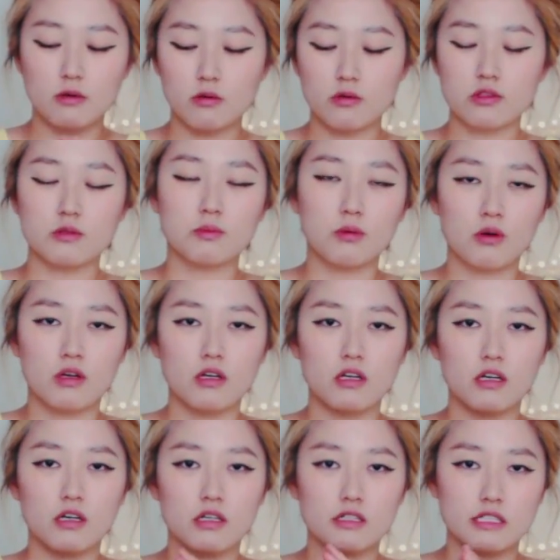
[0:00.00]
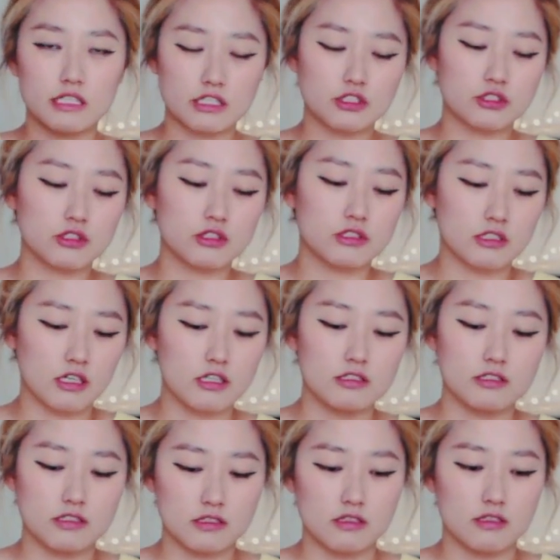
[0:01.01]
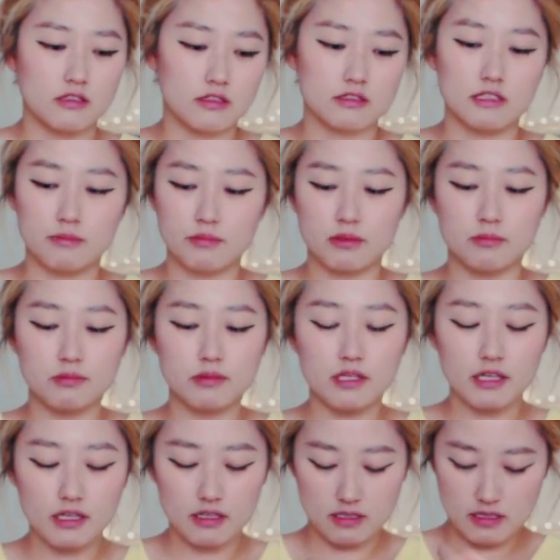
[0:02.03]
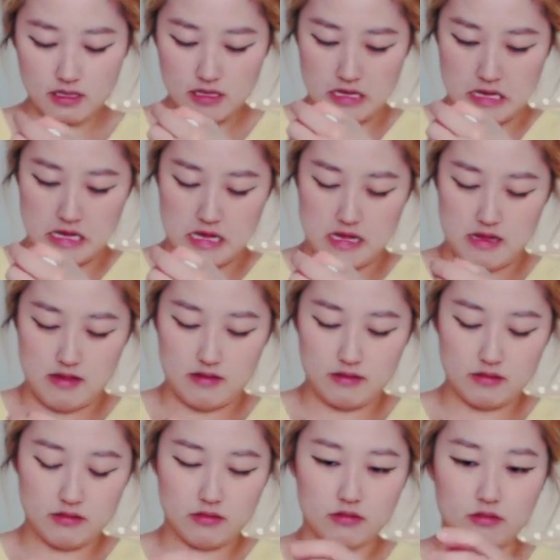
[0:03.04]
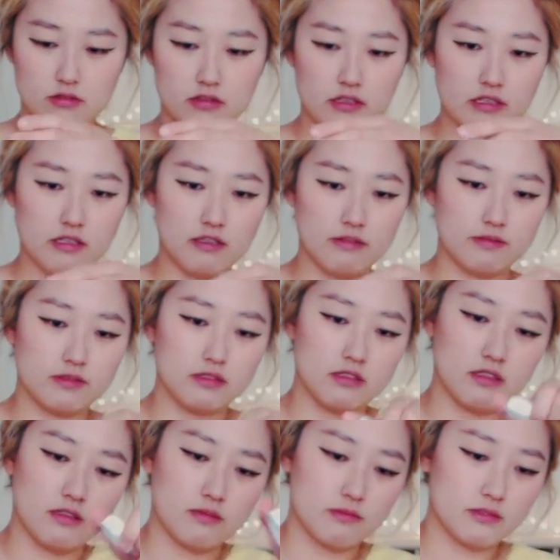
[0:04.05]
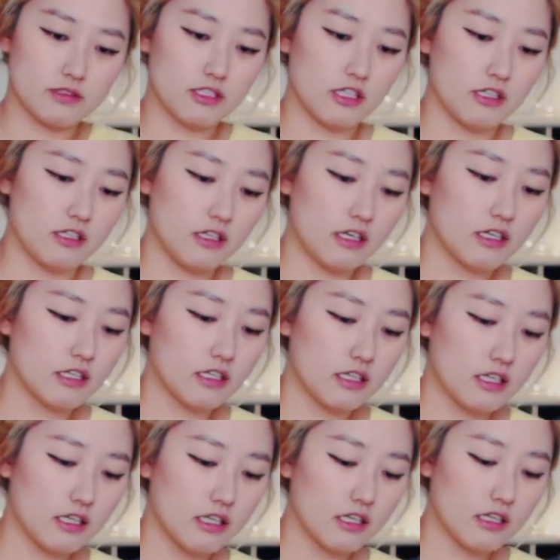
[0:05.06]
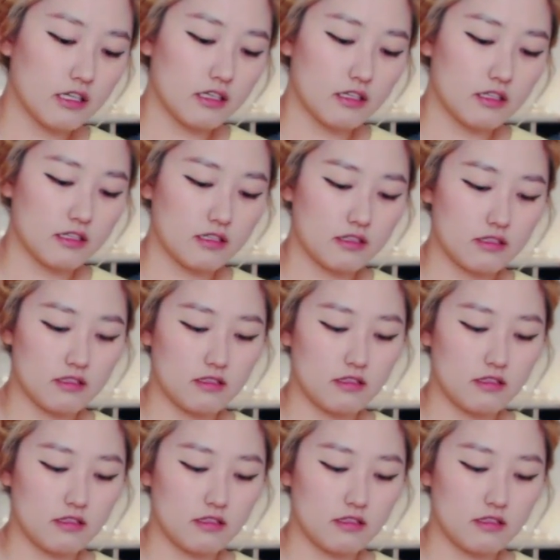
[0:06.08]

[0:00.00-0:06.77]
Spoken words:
So I'm going to pour each sauce in a separate plate. So I have some teriyaki,